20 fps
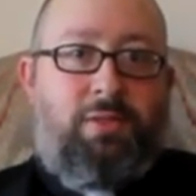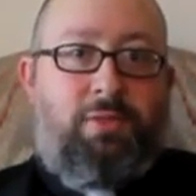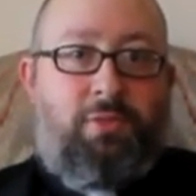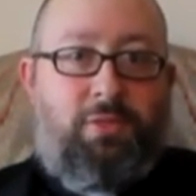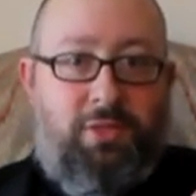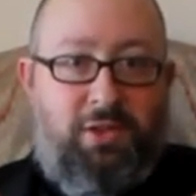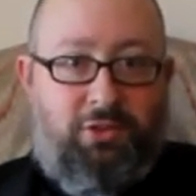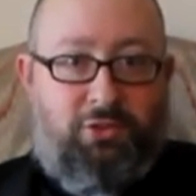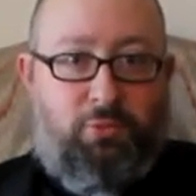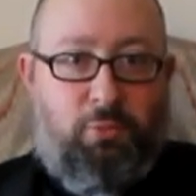
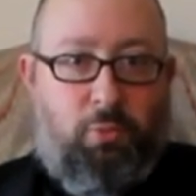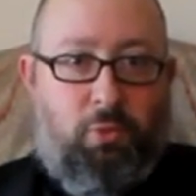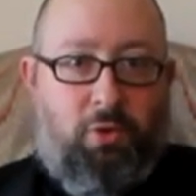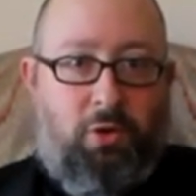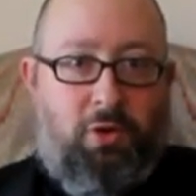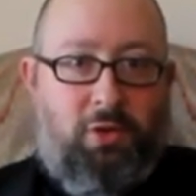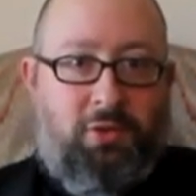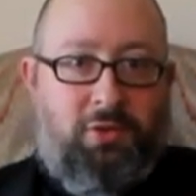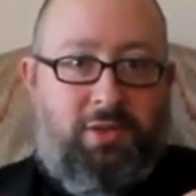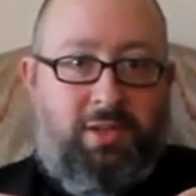This
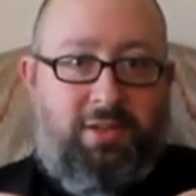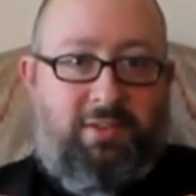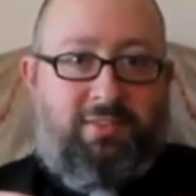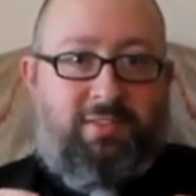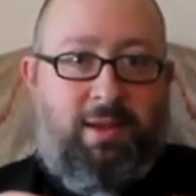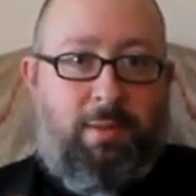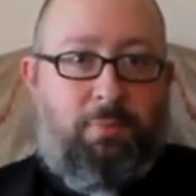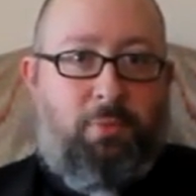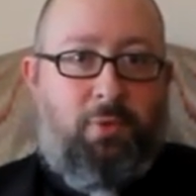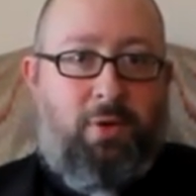world is
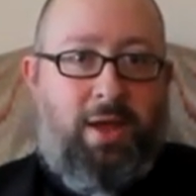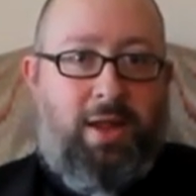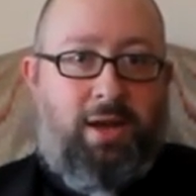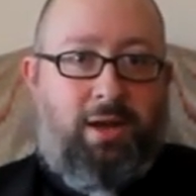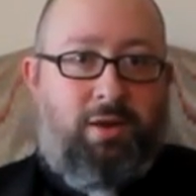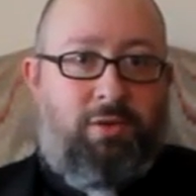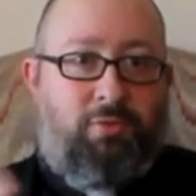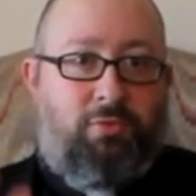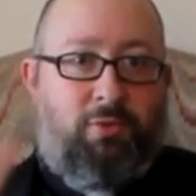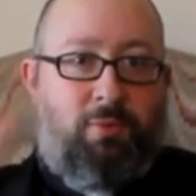
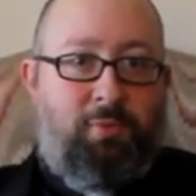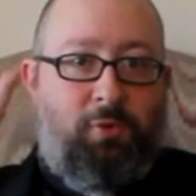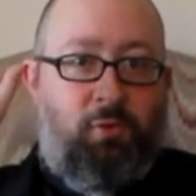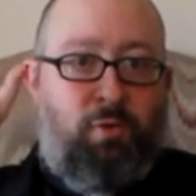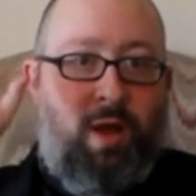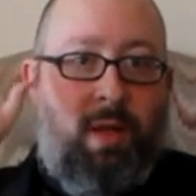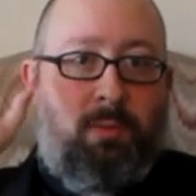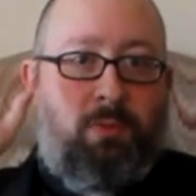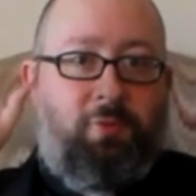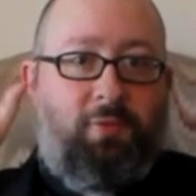separated from the
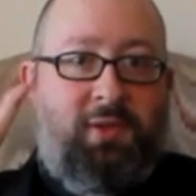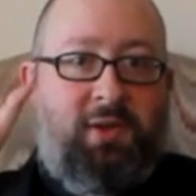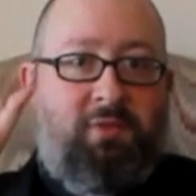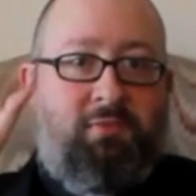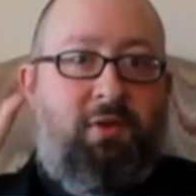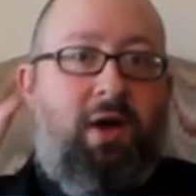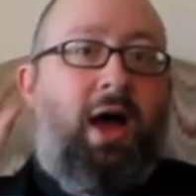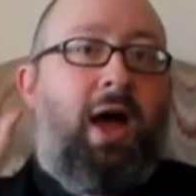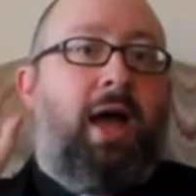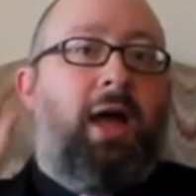realm of the
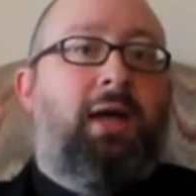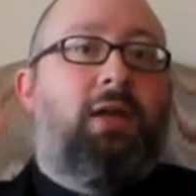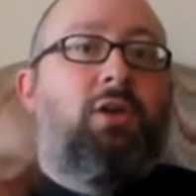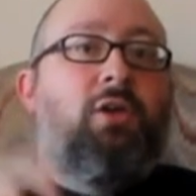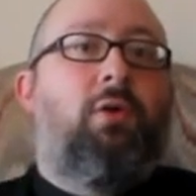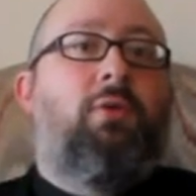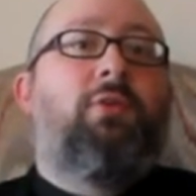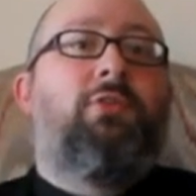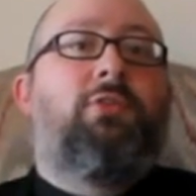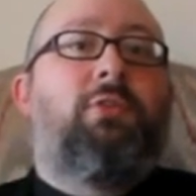divine,
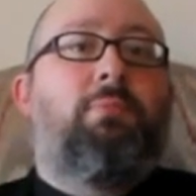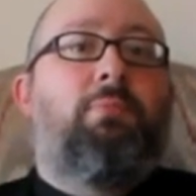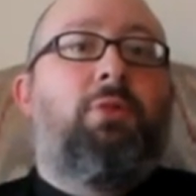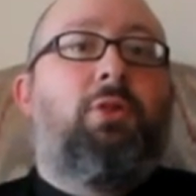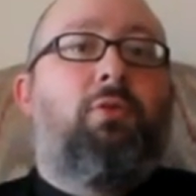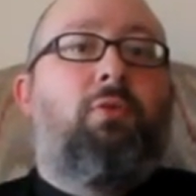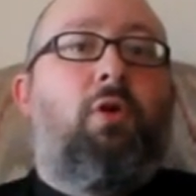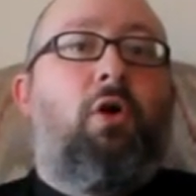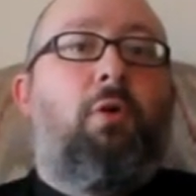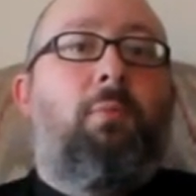known as the
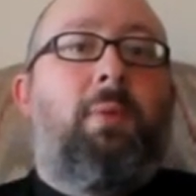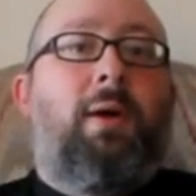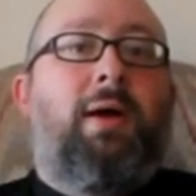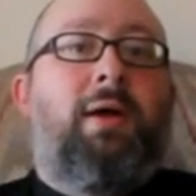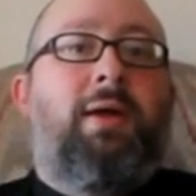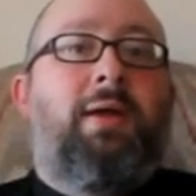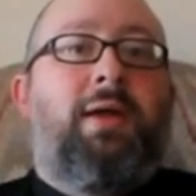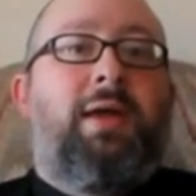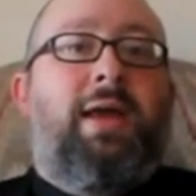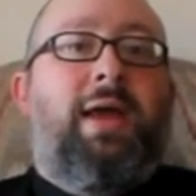
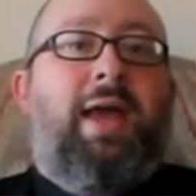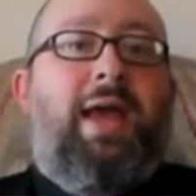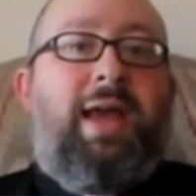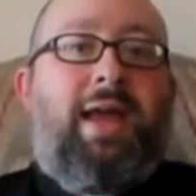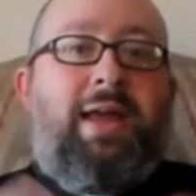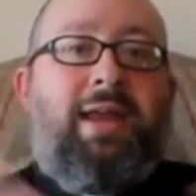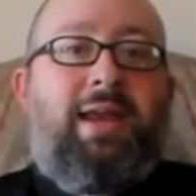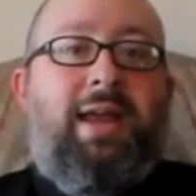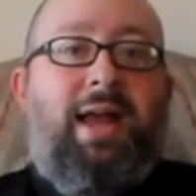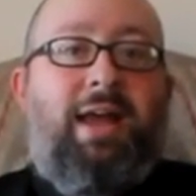Pleroma,
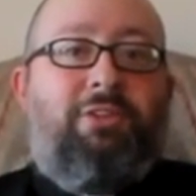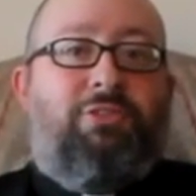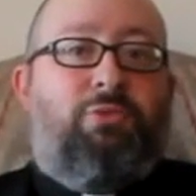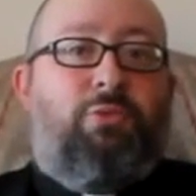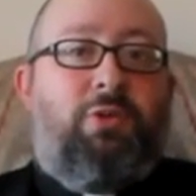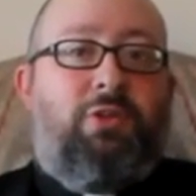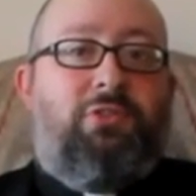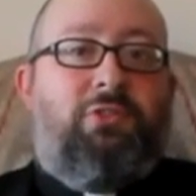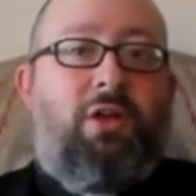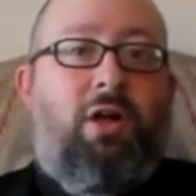and as a
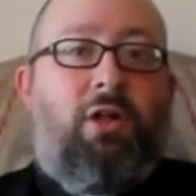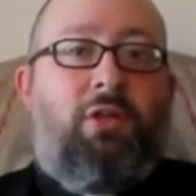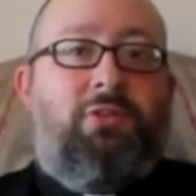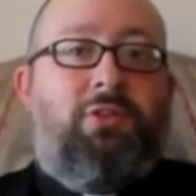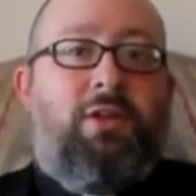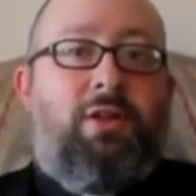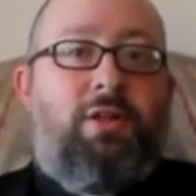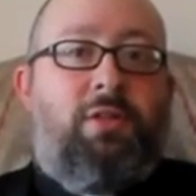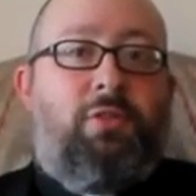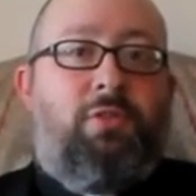
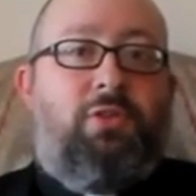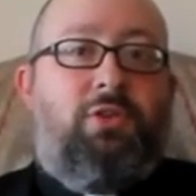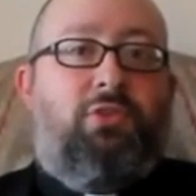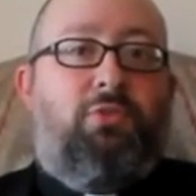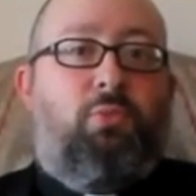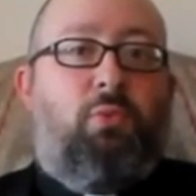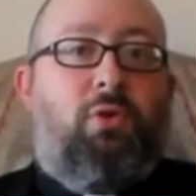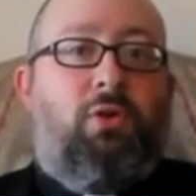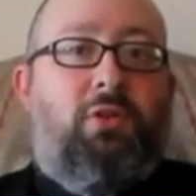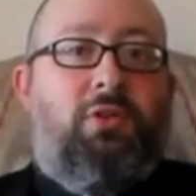result,
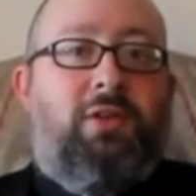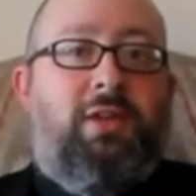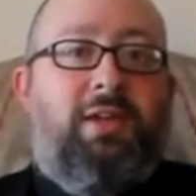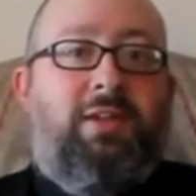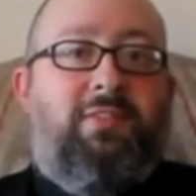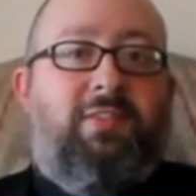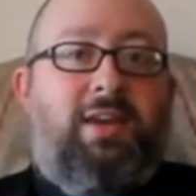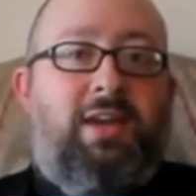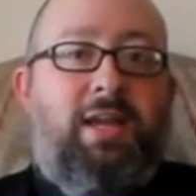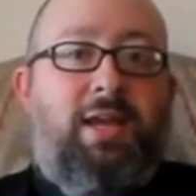this world
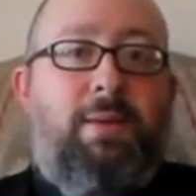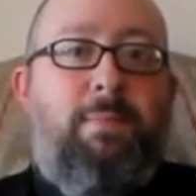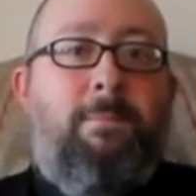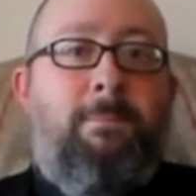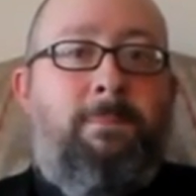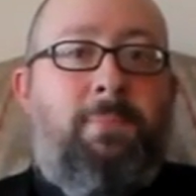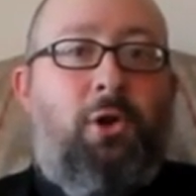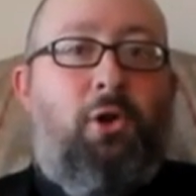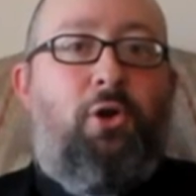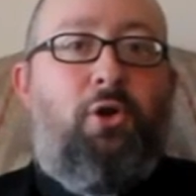is an
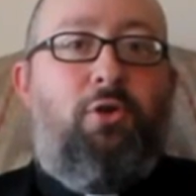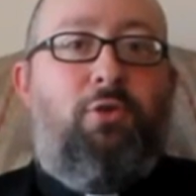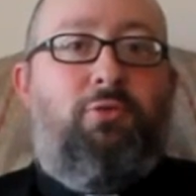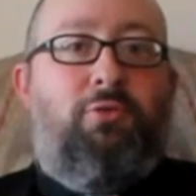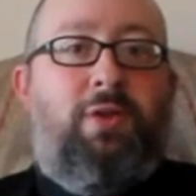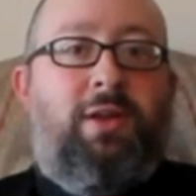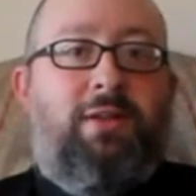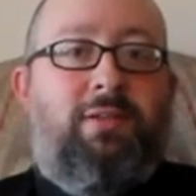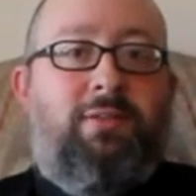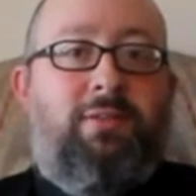
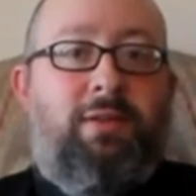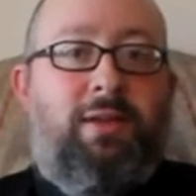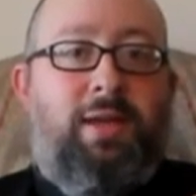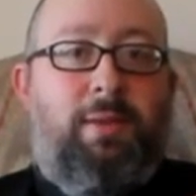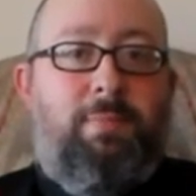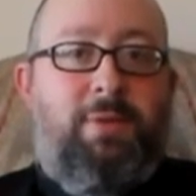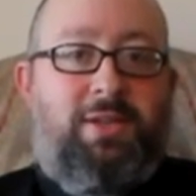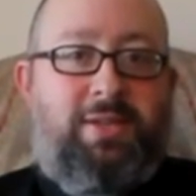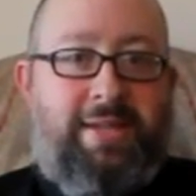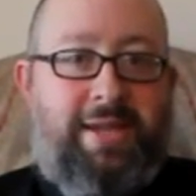imperfect
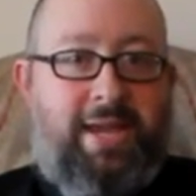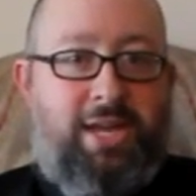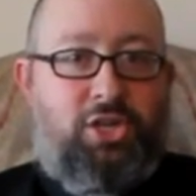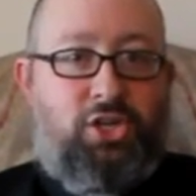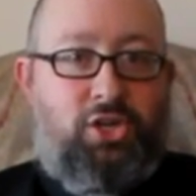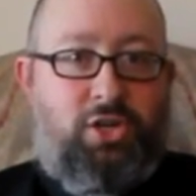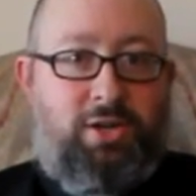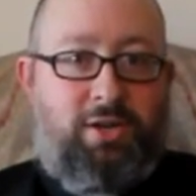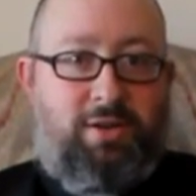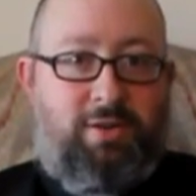
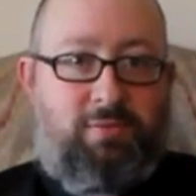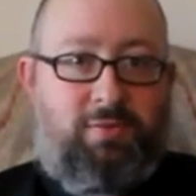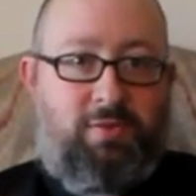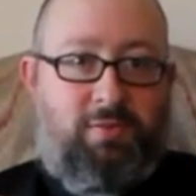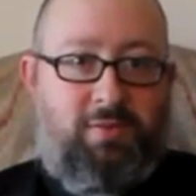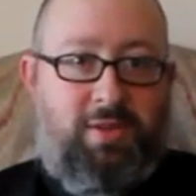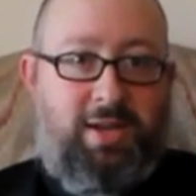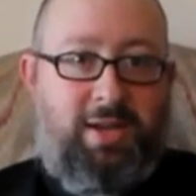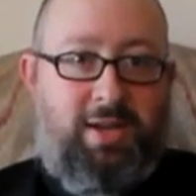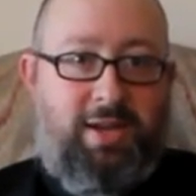imitation of
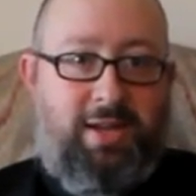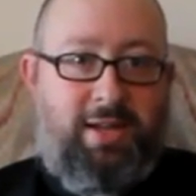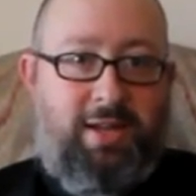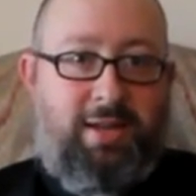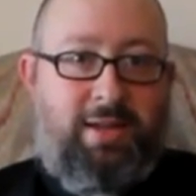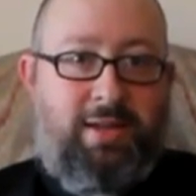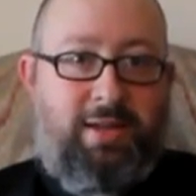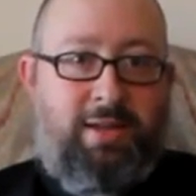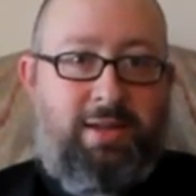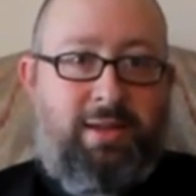
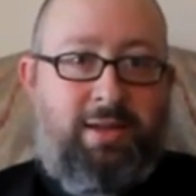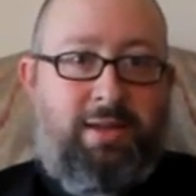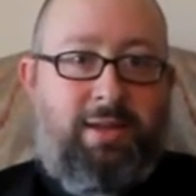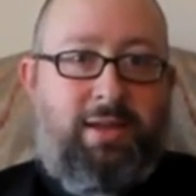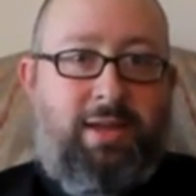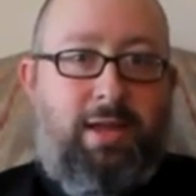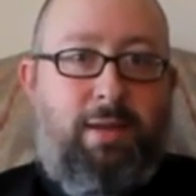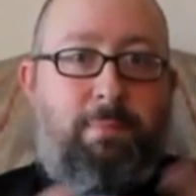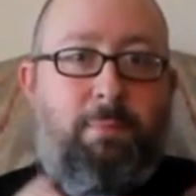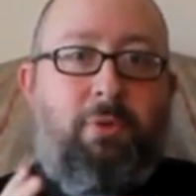divinity.
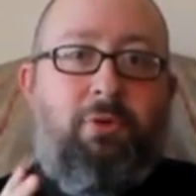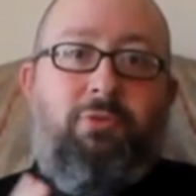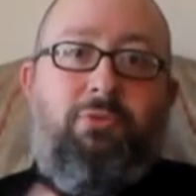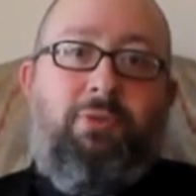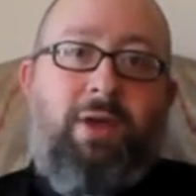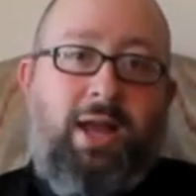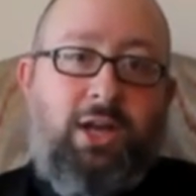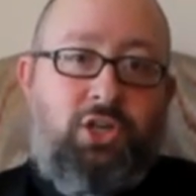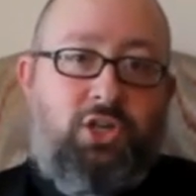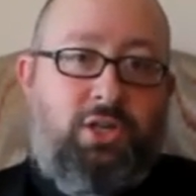
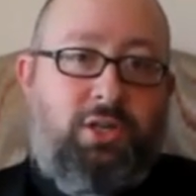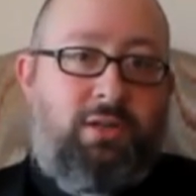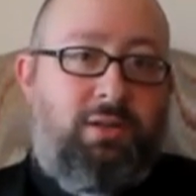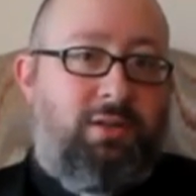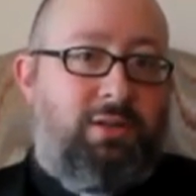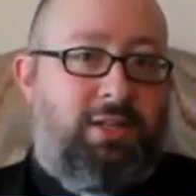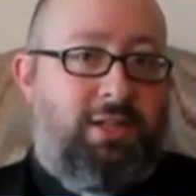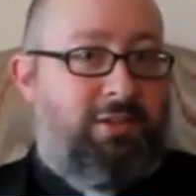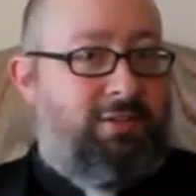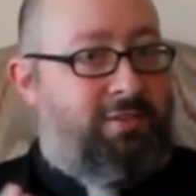
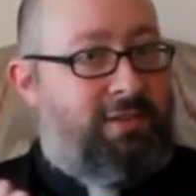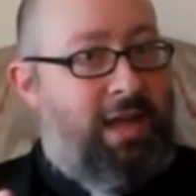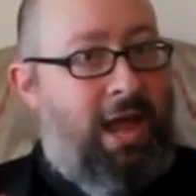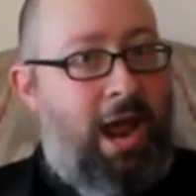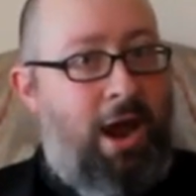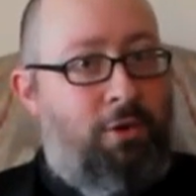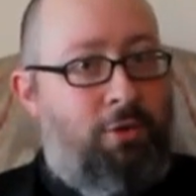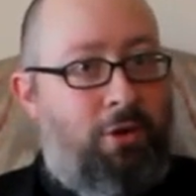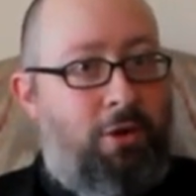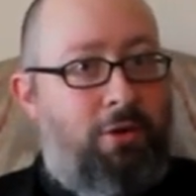Imperfection leads to
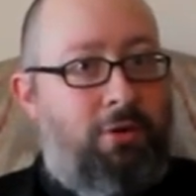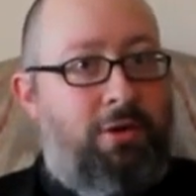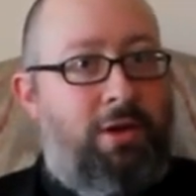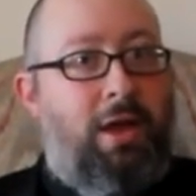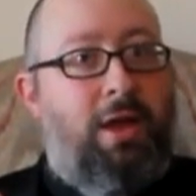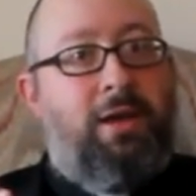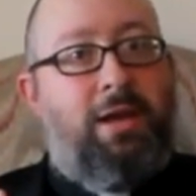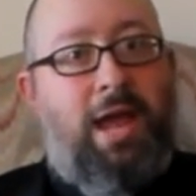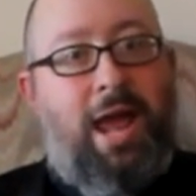error, and